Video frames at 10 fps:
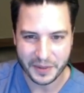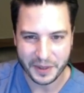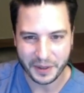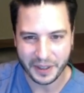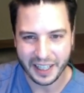
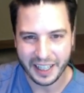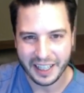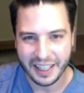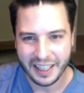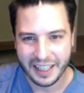So
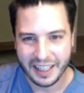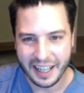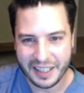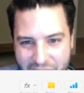I took